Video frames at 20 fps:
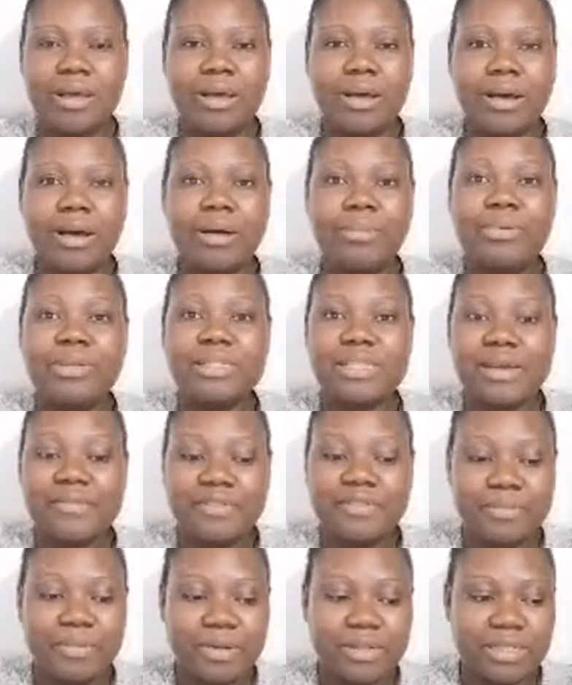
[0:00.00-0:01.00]
almost
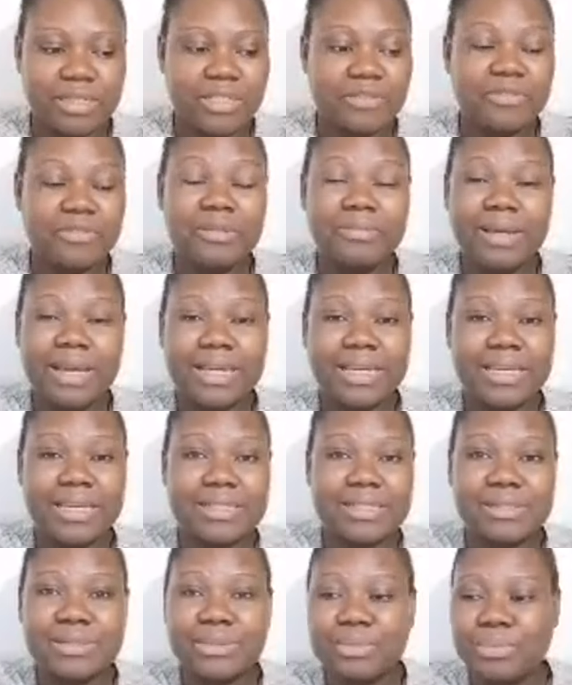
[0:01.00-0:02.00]
everybody, even in my
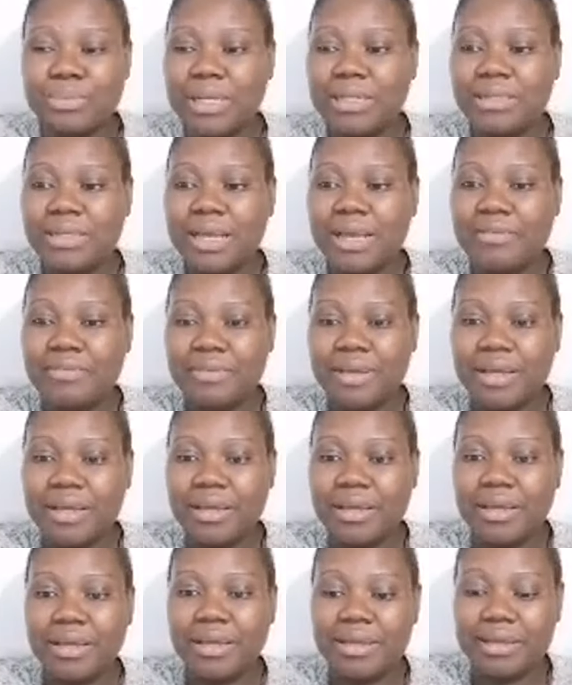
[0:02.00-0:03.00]
kids' school, when
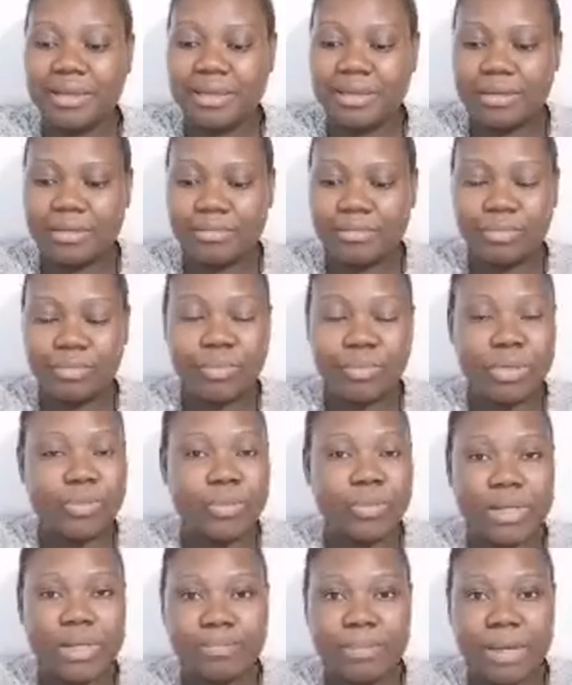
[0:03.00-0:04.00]
we
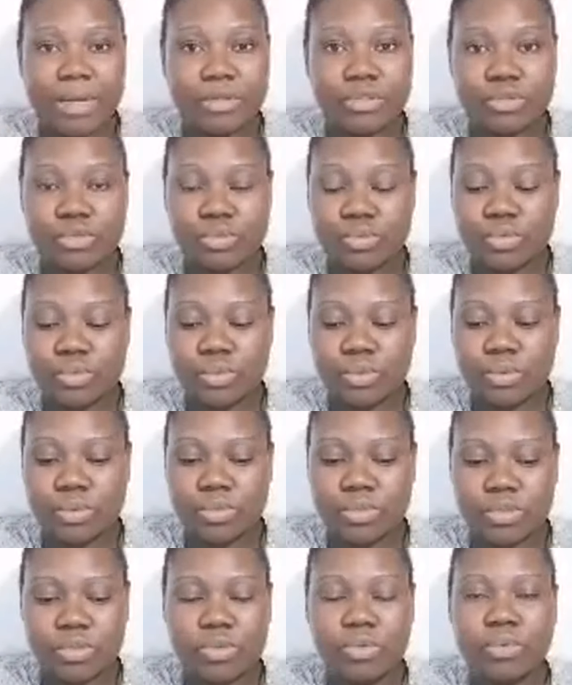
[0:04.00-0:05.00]
went back to
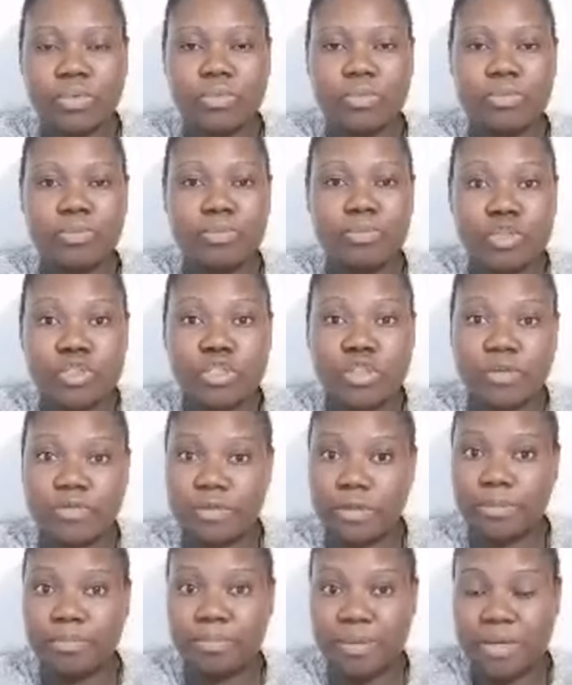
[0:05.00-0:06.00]
school, most of
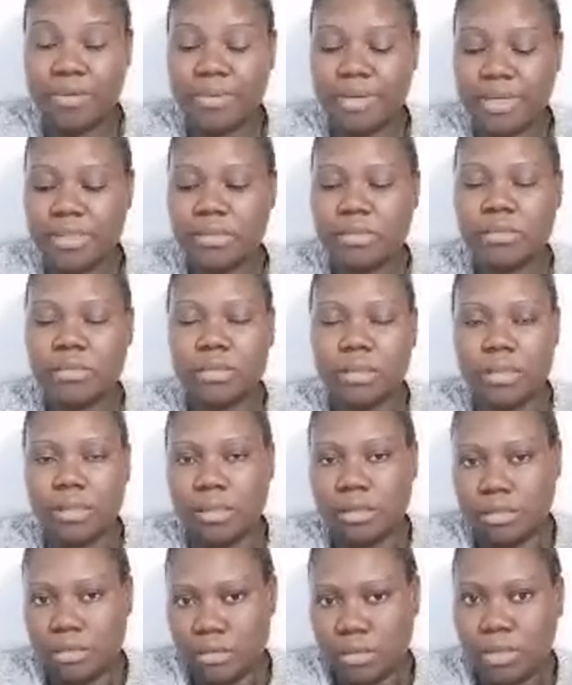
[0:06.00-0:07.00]
the parents,
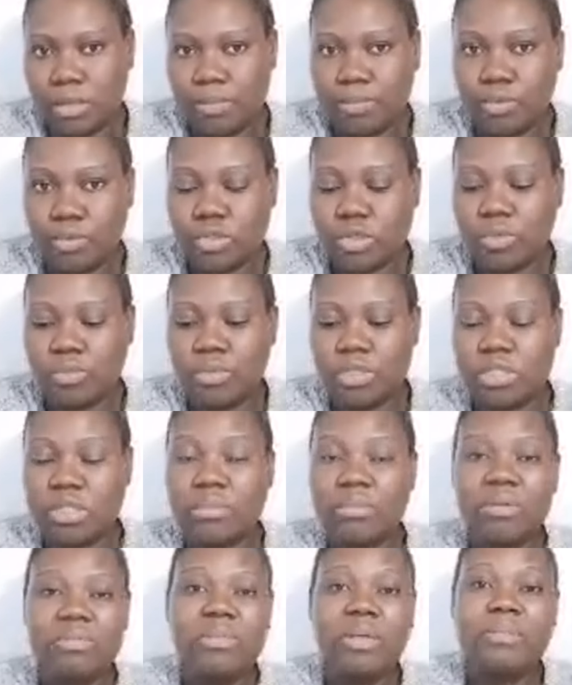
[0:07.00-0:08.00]
they put on weight. Some
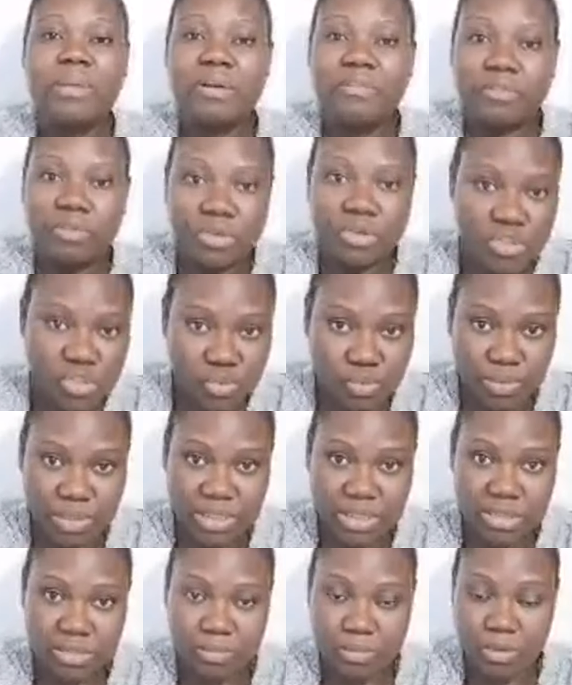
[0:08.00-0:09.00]
of them have lost
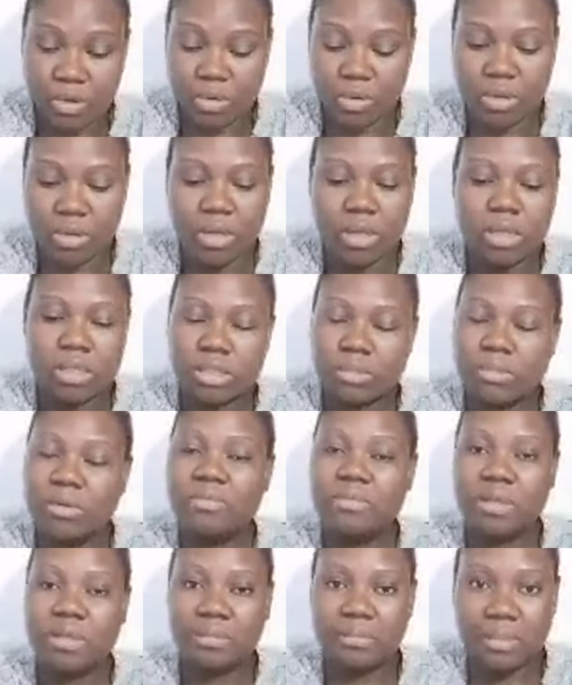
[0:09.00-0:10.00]
weight small, some of
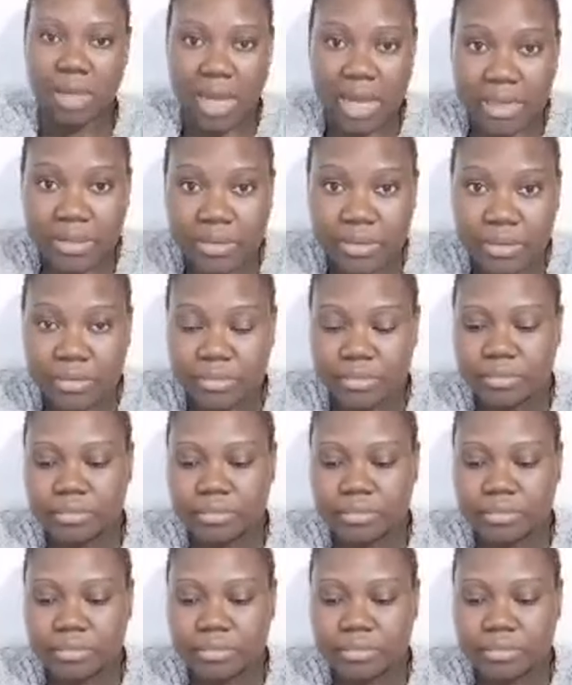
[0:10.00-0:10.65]
them add on.